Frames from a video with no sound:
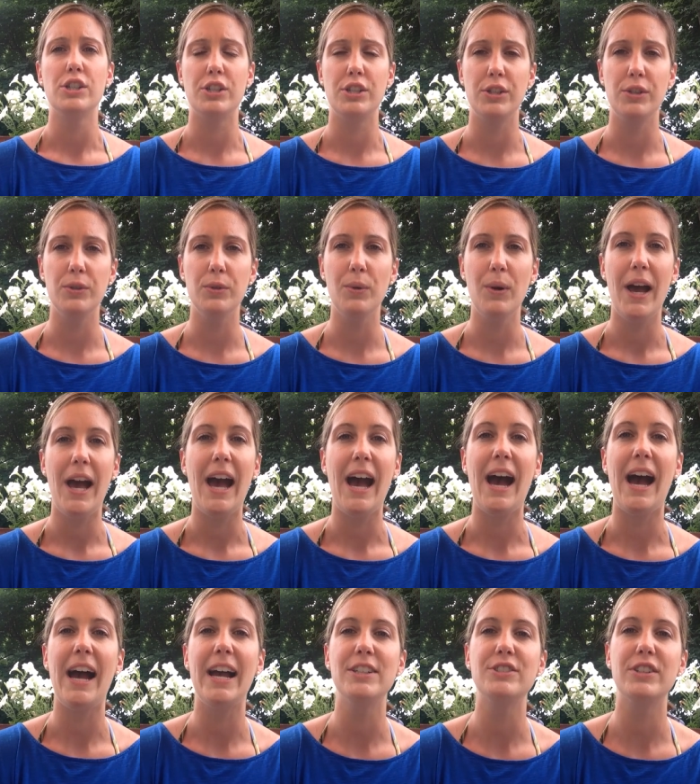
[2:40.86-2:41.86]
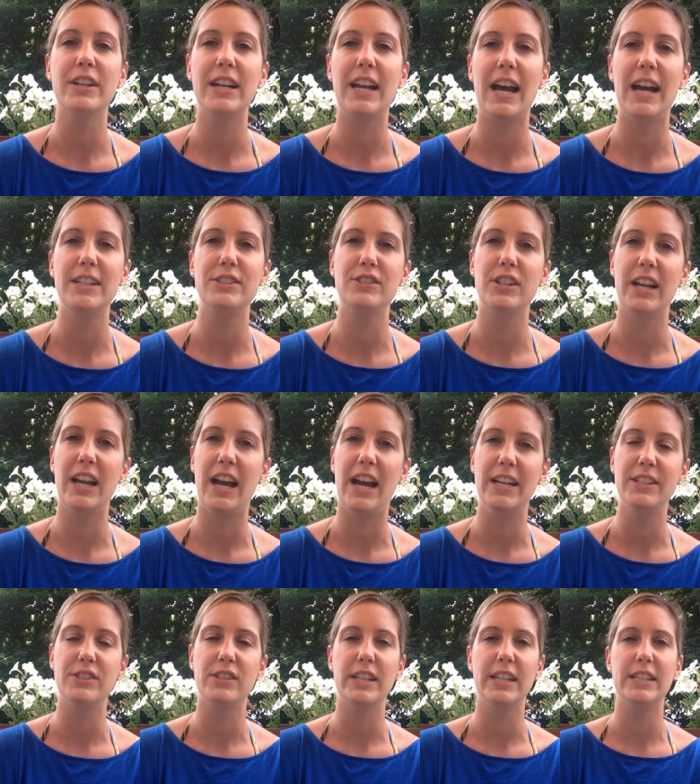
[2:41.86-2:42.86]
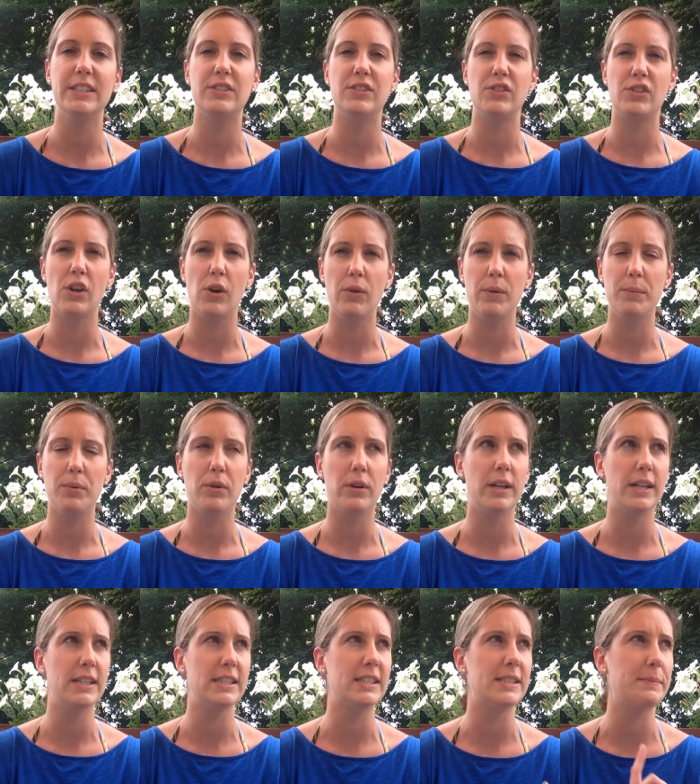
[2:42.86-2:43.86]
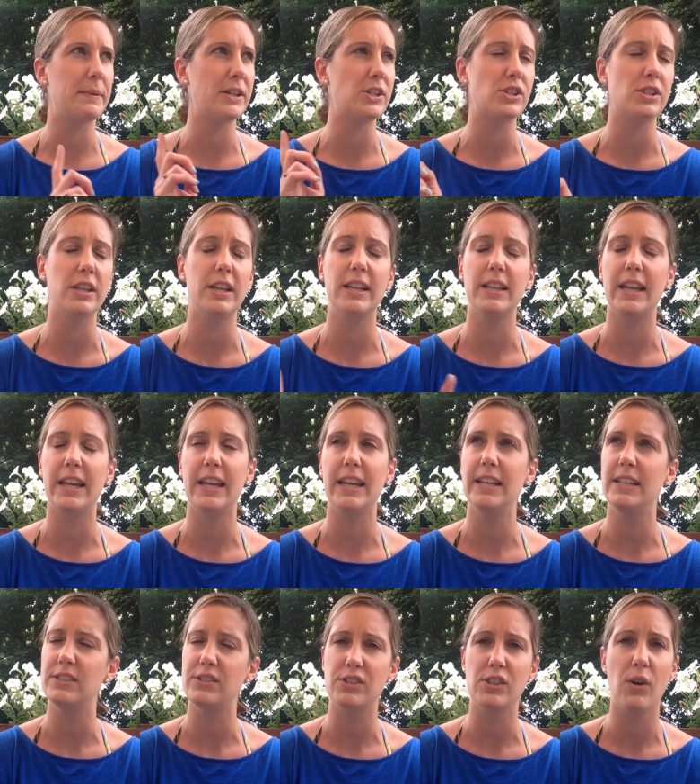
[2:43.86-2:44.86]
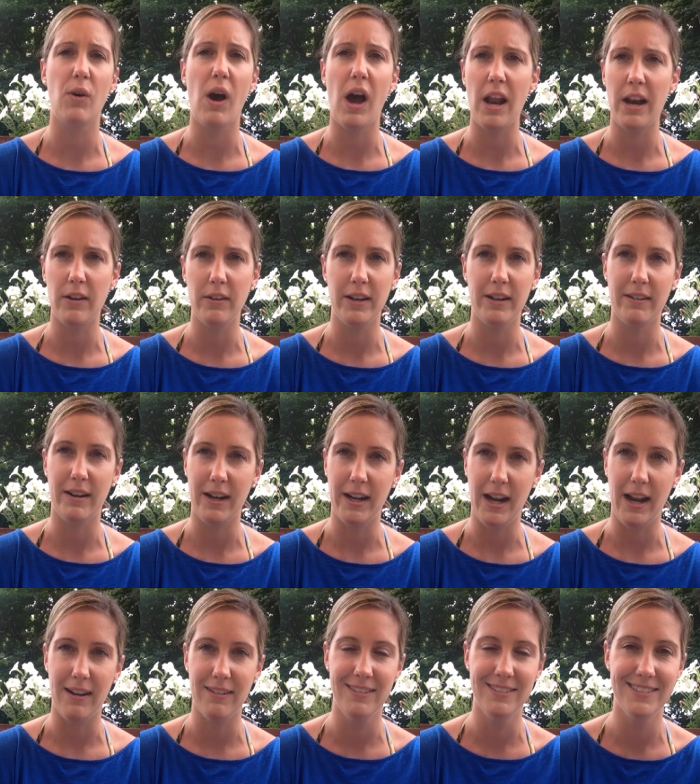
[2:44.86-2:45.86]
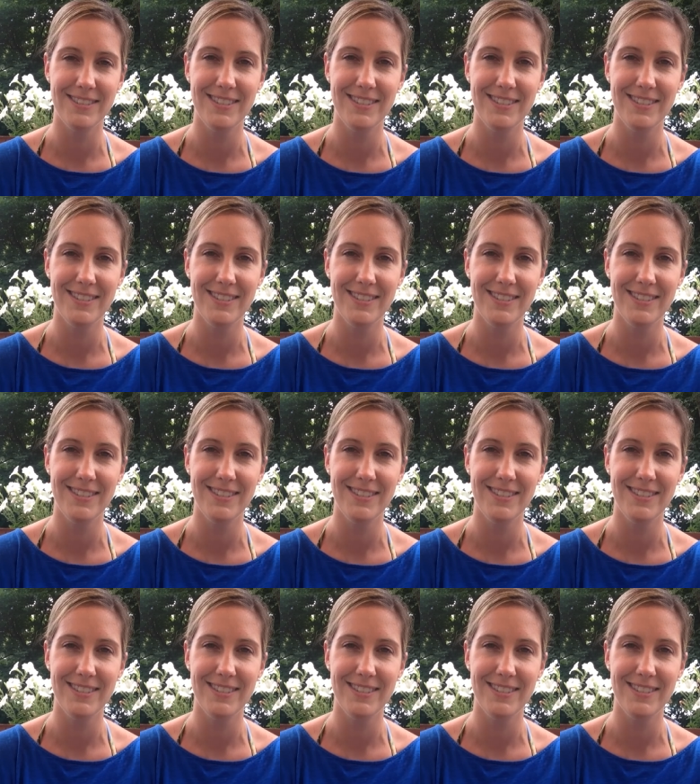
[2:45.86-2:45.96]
Two, hydrate, hydrate, hydrate. It's so important, especially like it is so hot out here right now.